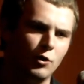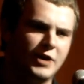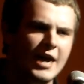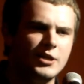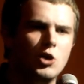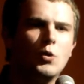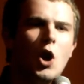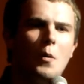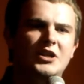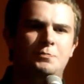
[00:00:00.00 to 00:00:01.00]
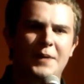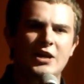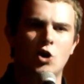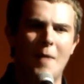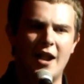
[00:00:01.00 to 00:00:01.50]
king you would always
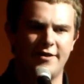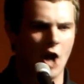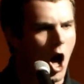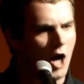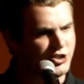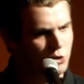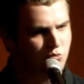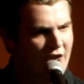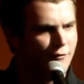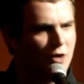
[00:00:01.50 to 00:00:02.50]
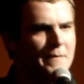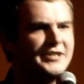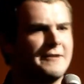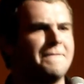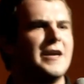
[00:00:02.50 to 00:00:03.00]
beat, no matter the odds, you would never
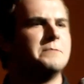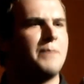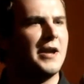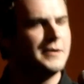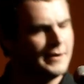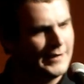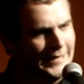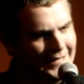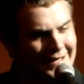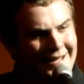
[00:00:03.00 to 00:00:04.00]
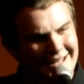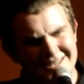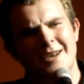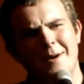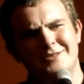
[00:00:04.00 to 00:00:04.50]
admit defeat, but
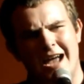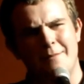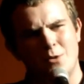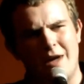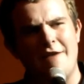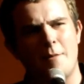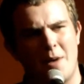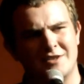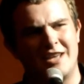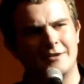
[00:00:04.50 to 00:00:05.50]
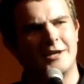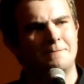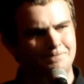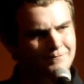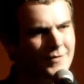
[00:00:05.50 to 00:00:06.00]
isn't it about time that you gave up on
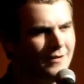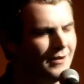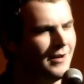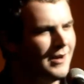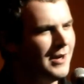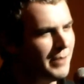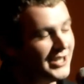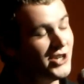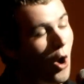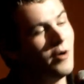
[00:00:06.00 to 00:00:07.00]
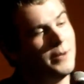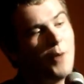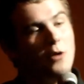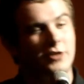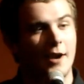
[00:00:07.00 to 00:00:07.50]
Zelda? Because you already
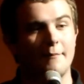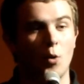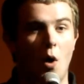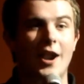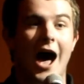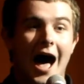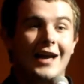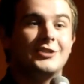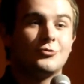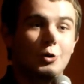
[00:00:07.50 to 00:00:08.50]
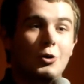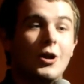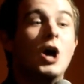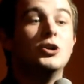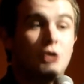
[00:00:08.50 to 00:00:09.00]
broke the number one highest
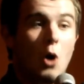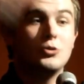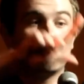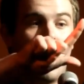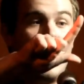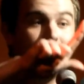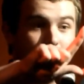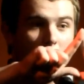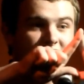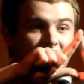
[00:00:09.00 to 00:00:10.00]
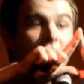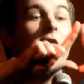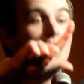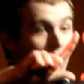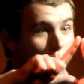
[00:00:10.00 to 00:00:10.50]
rule. Don't try and force it.
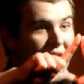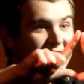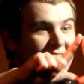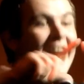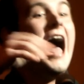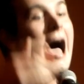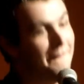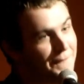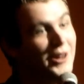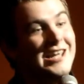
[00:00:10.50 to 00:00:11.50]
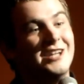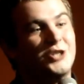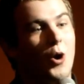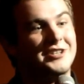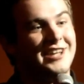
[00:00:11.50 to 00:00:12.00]
Your awakening, I fully
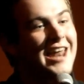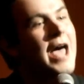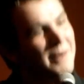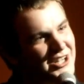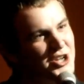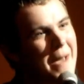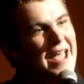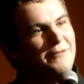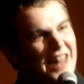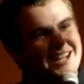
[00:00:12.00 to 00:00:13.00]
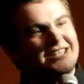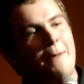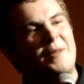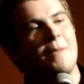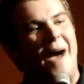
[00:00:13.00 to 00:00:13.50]
endorse it. Because we have linked
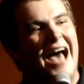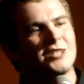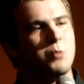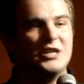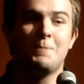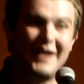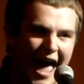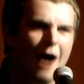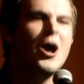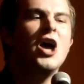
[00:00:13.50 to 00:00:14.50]
up in the past once, but now